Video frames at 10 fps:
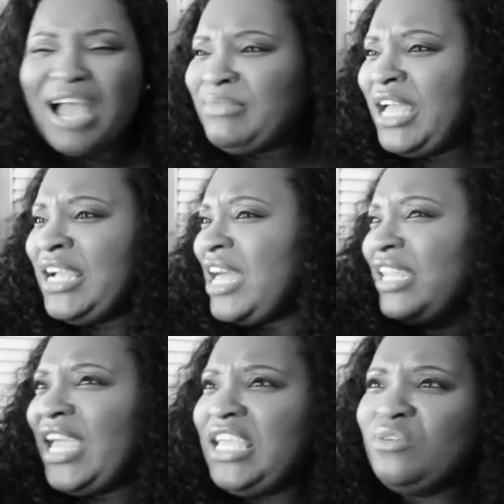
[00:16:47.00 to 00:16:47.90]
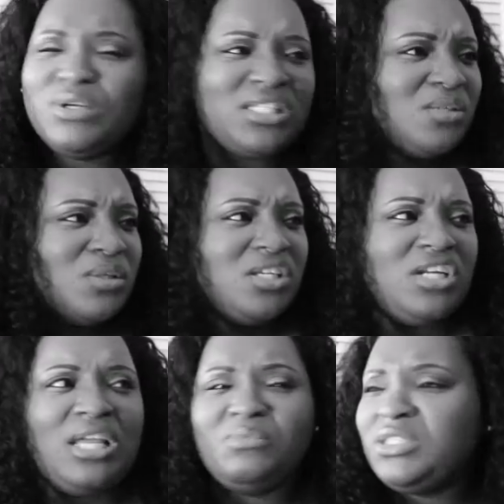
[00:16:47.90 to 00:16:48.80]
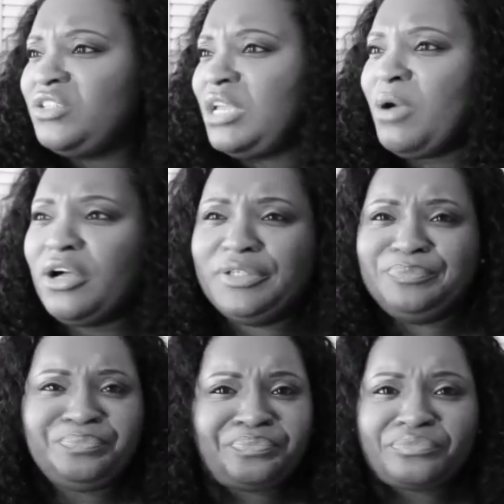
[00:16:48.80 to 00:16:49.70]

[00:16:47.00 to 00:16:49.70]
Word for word: I mean, I got like what's what's her name? What's her name? Um,